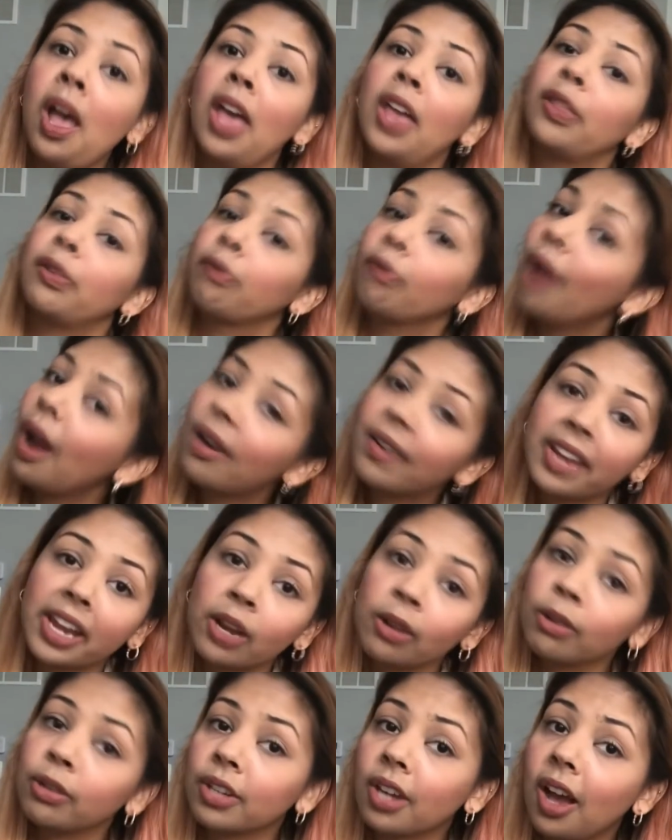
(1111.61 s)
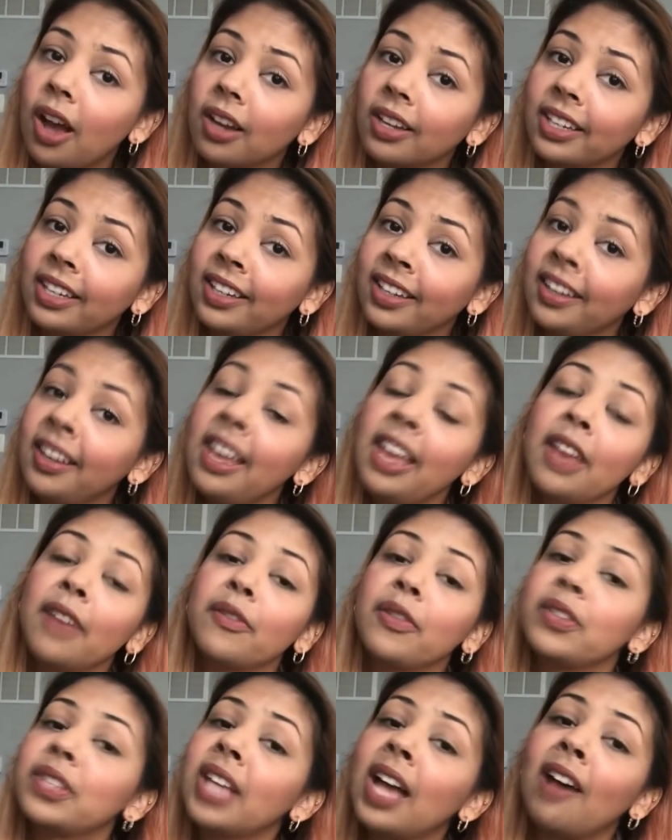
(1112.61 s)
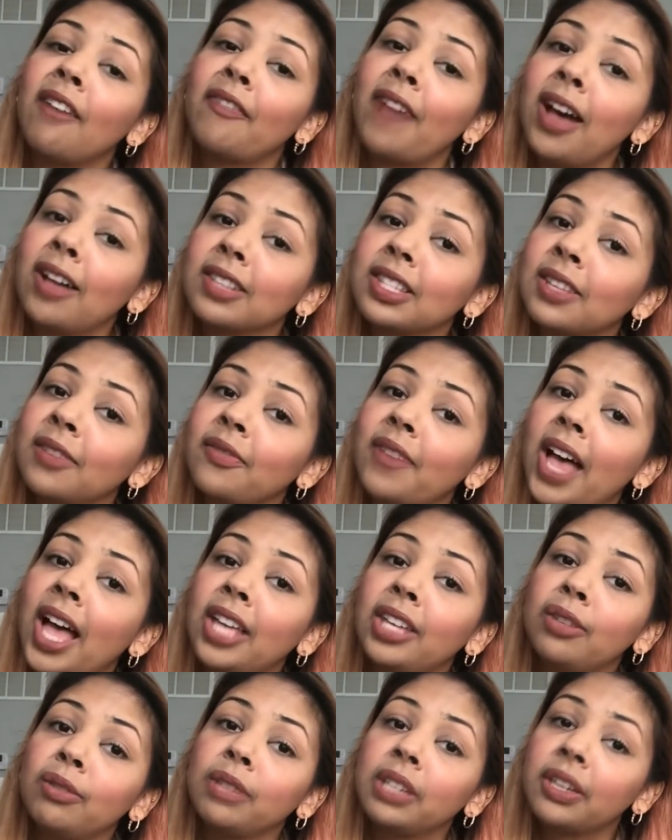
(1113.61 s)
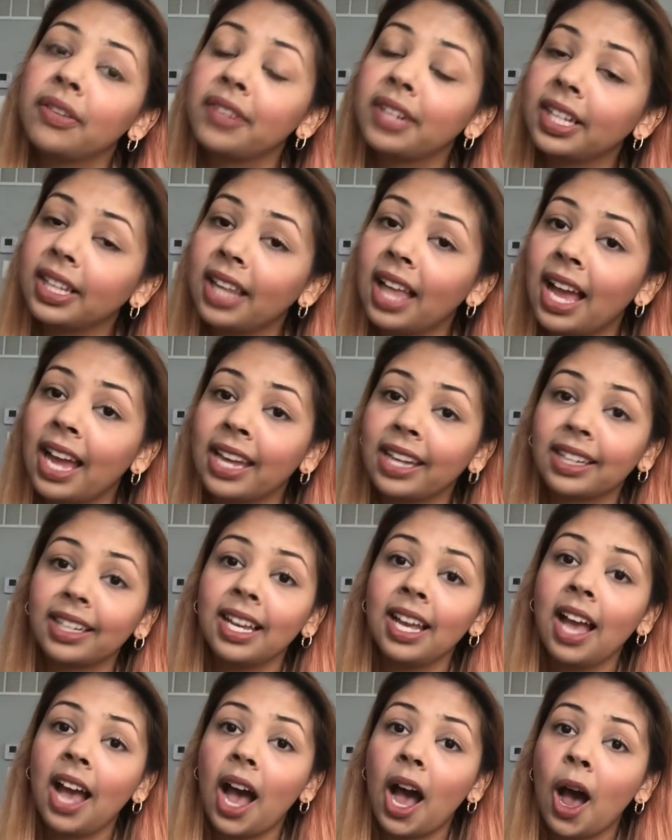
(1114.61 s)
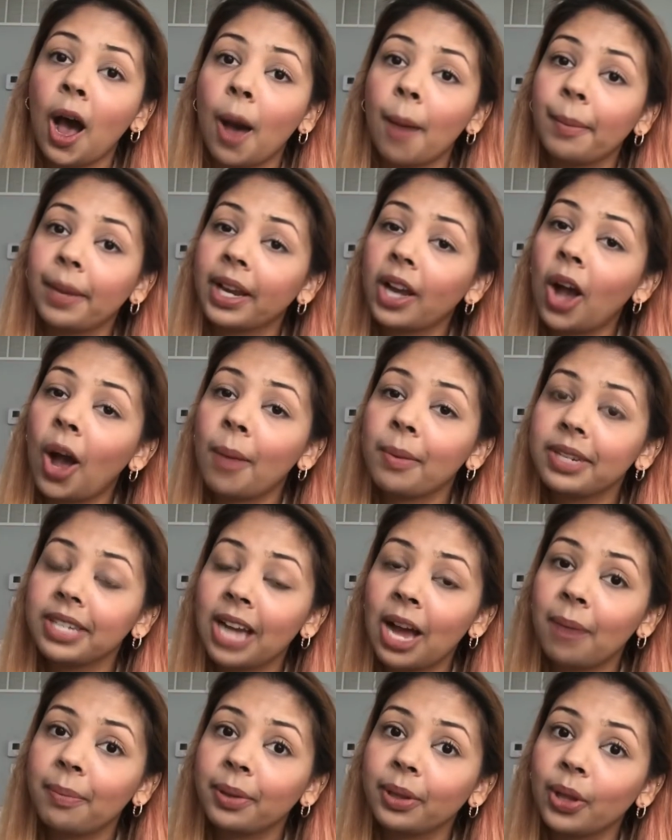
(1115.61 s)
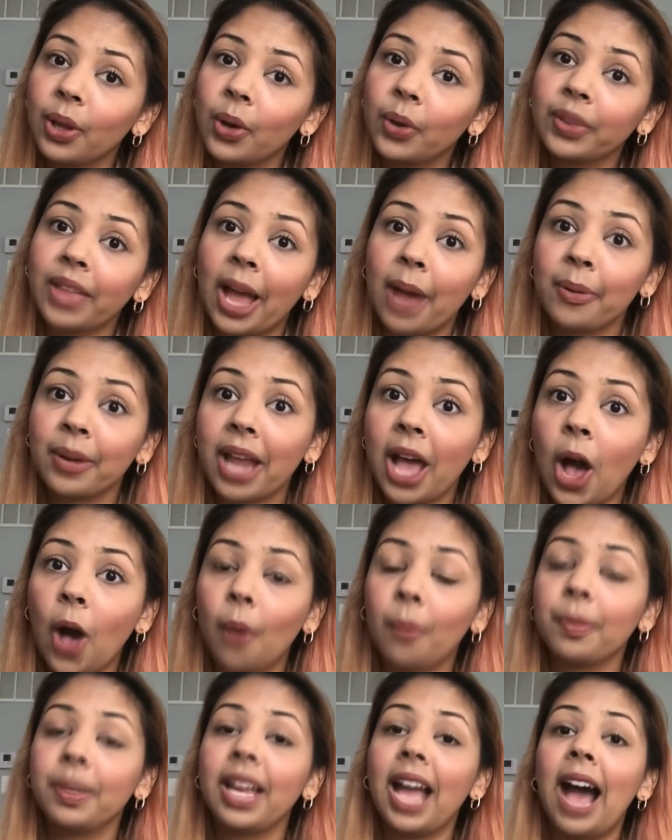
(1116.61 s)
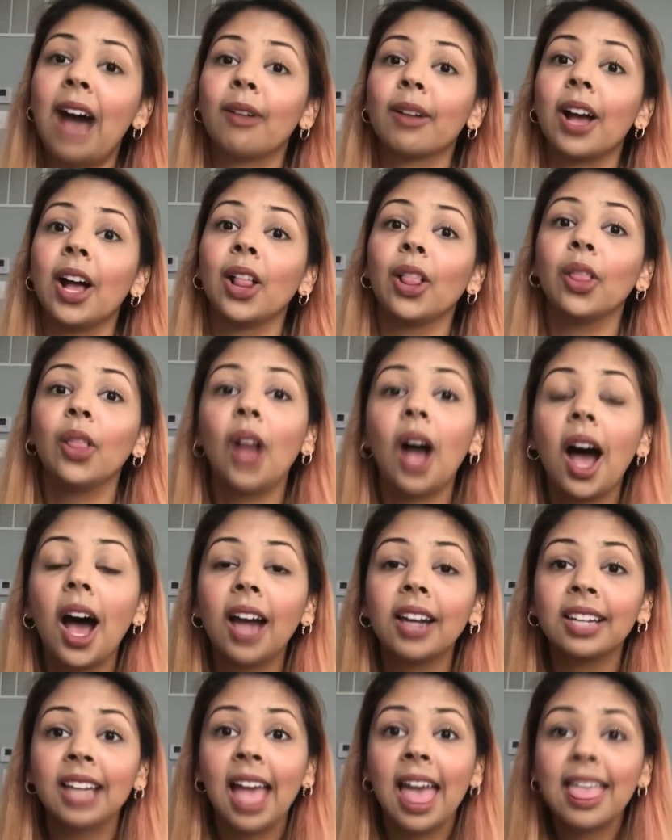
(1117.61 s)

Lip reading: throughout Carol talking. If you found some value, give it a like and comment down below. That would help me out a lot.